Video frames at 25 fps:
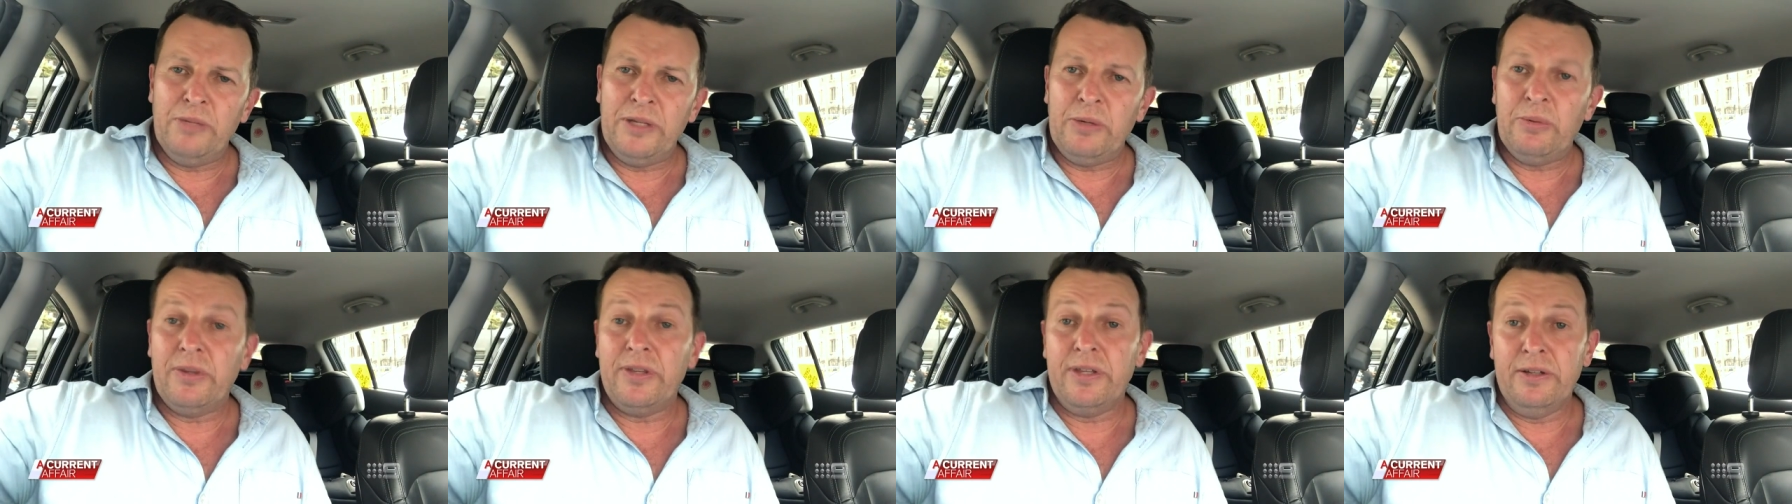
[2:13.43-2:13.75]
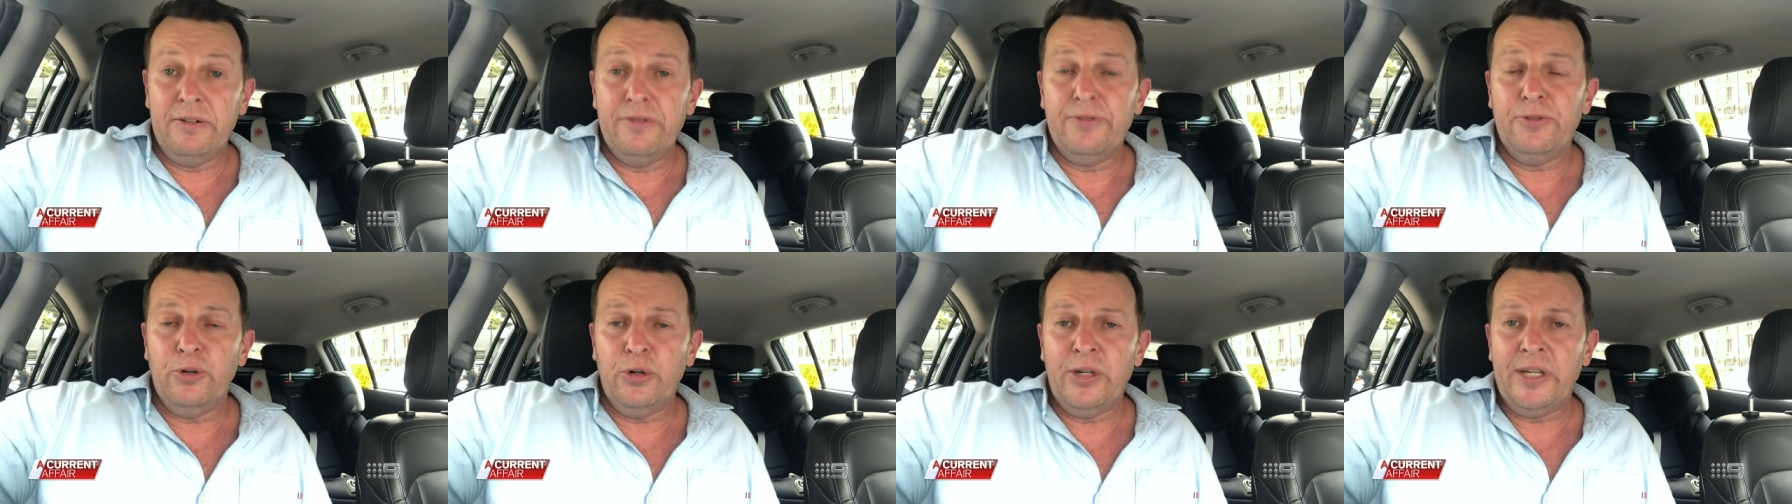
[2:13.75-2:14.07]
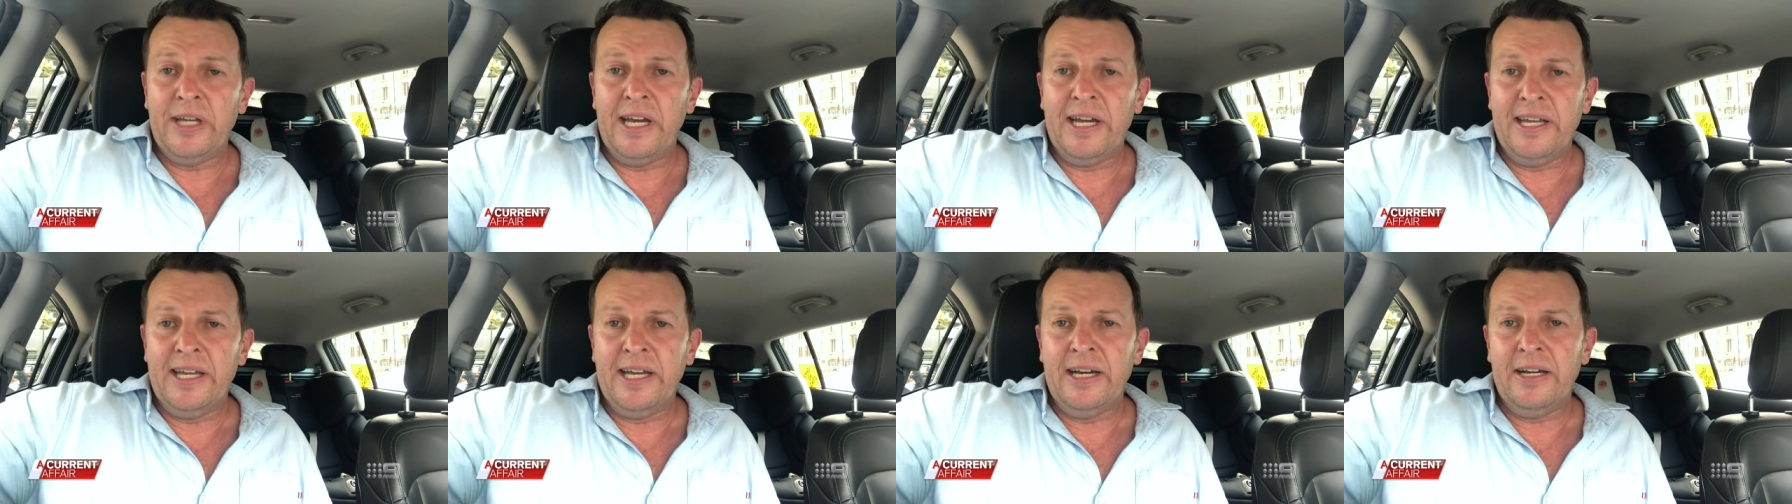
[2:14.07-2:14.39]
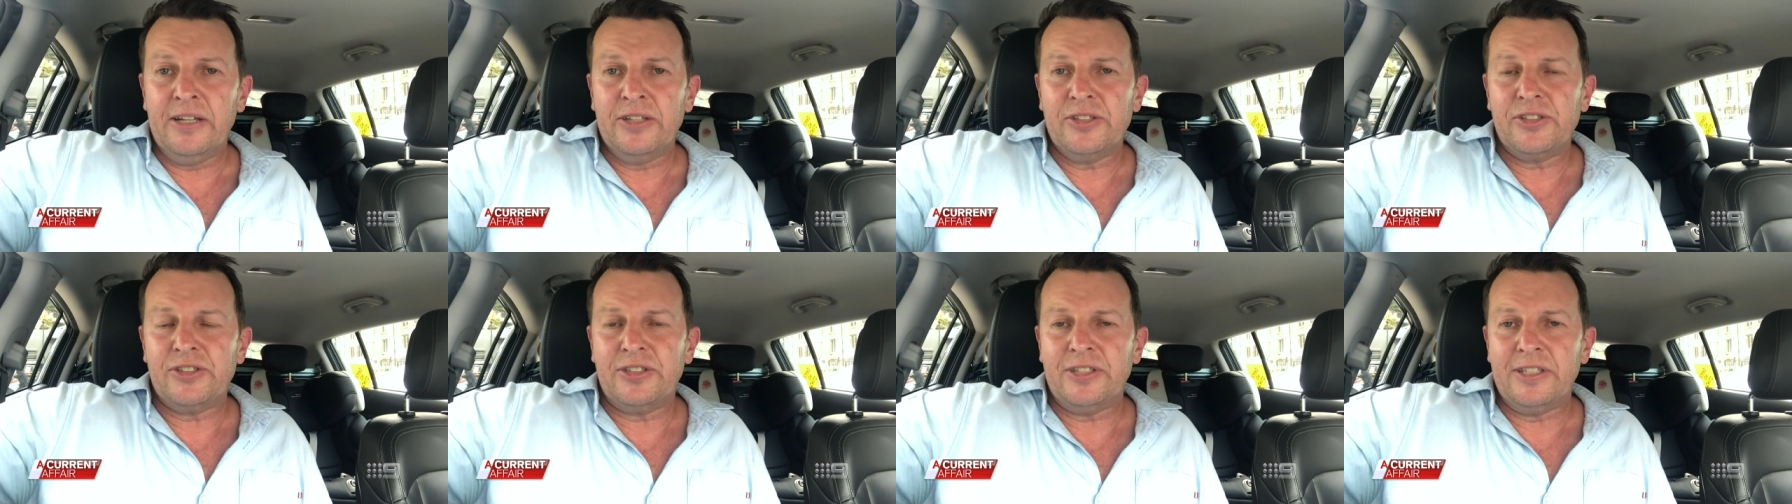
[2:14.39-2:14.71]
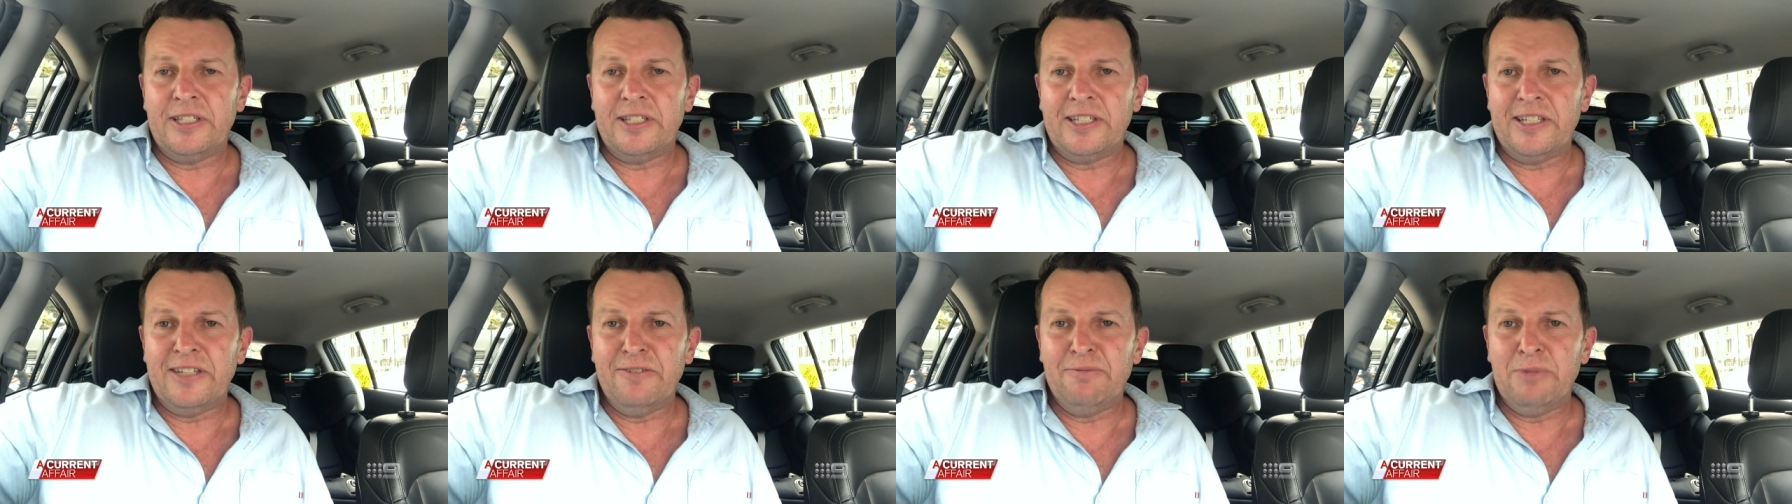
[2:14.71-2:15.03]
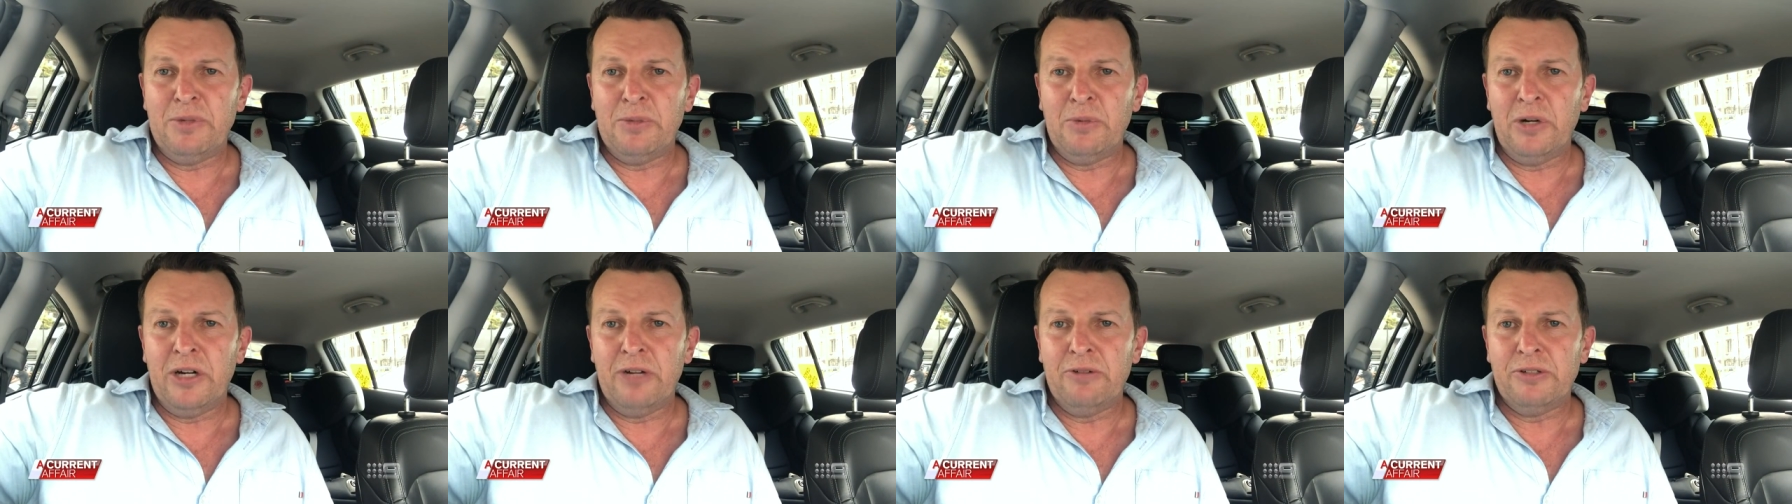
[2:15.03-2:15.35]
me within 48 hours to
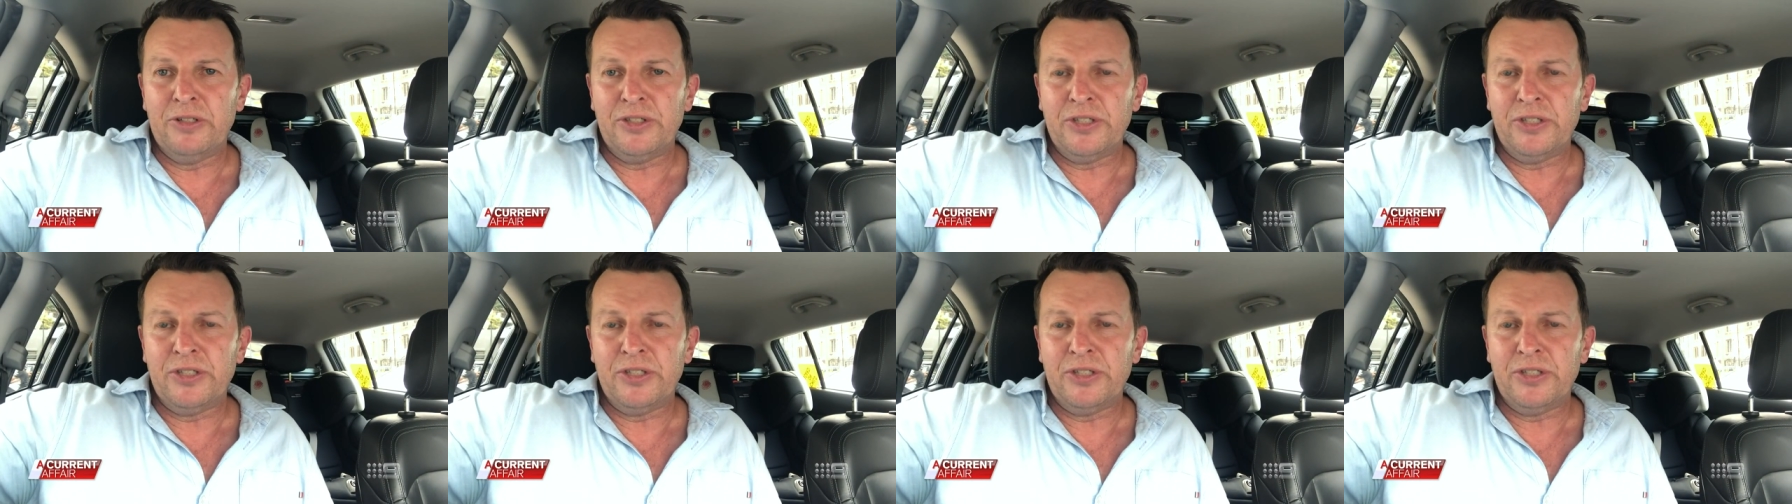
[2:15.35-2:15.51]
give me my